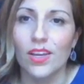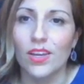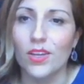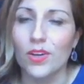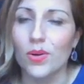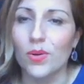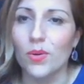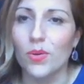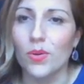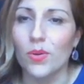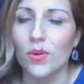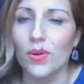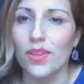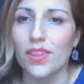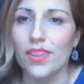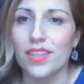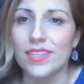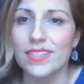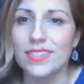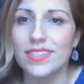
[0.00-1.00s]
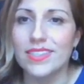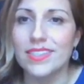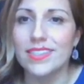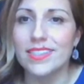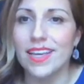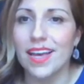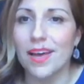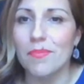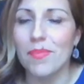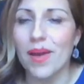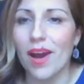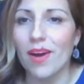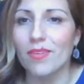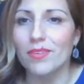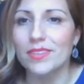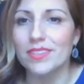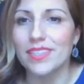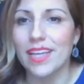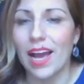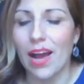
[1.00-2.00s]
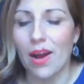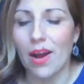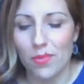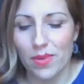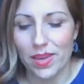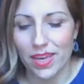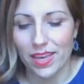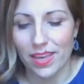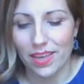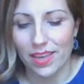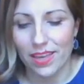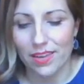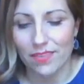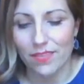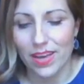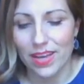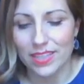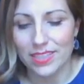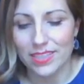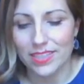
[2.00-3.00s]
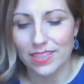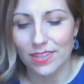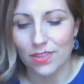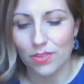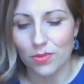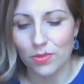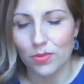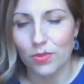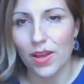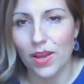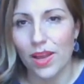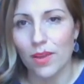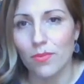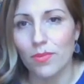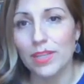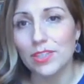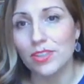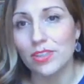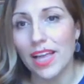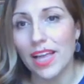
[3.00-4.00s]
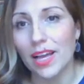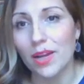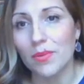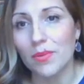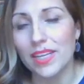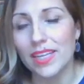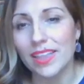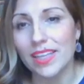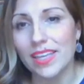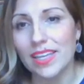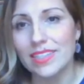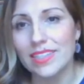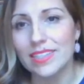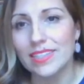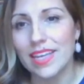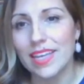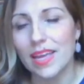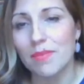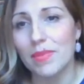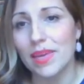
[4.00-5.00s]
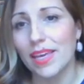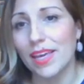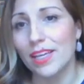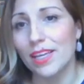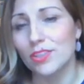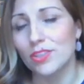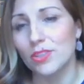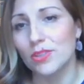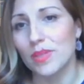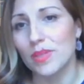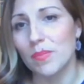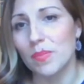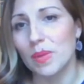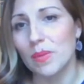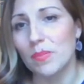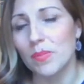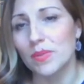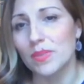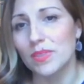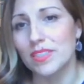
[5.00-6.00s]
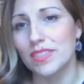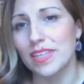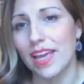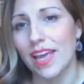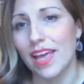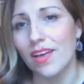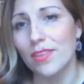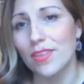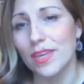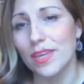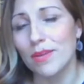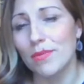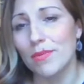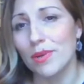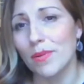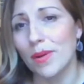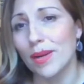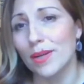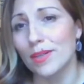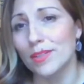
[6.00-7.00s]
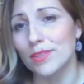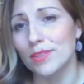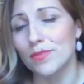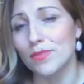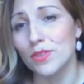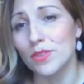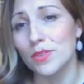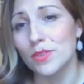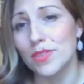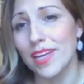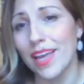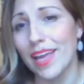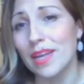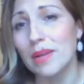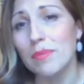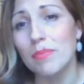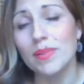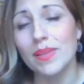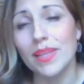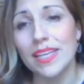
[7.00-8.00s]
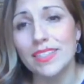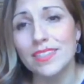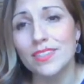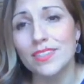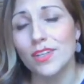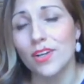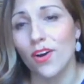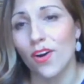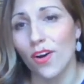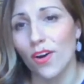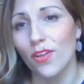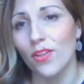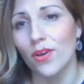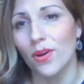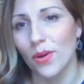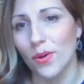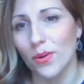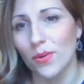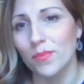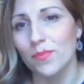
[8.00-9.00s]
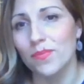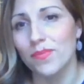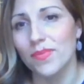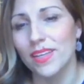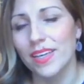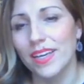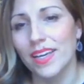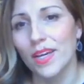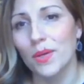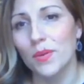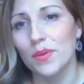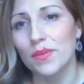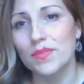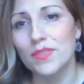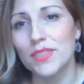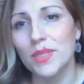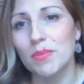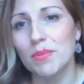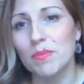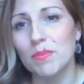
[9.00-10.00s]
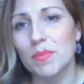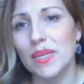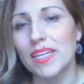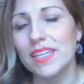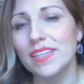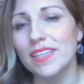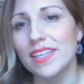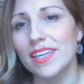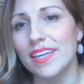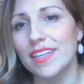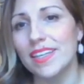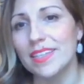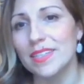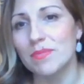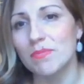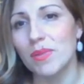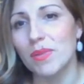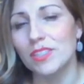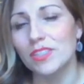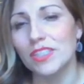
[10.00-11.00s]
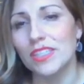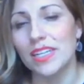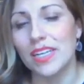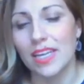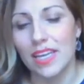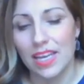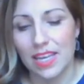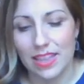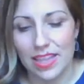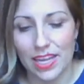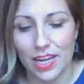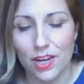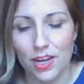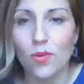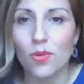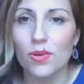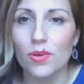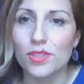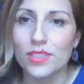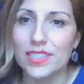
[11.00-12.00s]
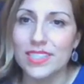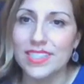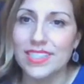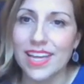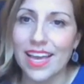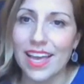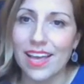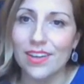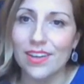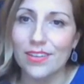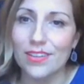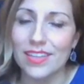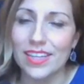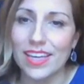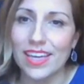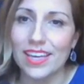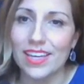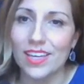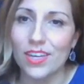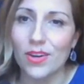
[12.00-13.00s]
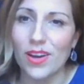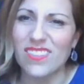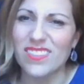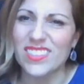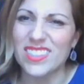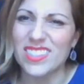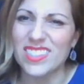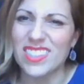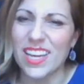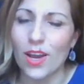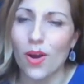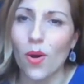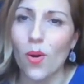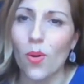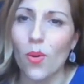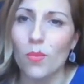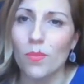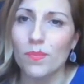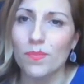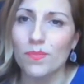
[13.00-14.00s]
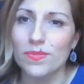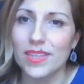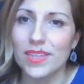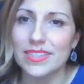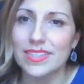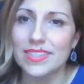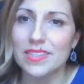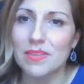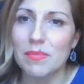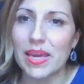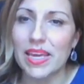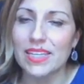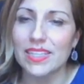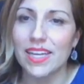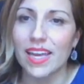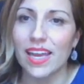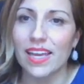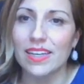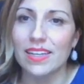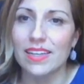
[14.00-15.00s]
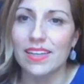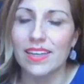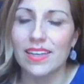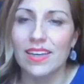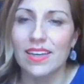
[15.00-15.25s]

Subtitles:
You know, this is about how we invest through a racial equity lens, and making sure that people stay healthy requires food and a place to call home. We've said repeatedly in this budget that in order to stay healthy, you have to stay home. That's the mandate.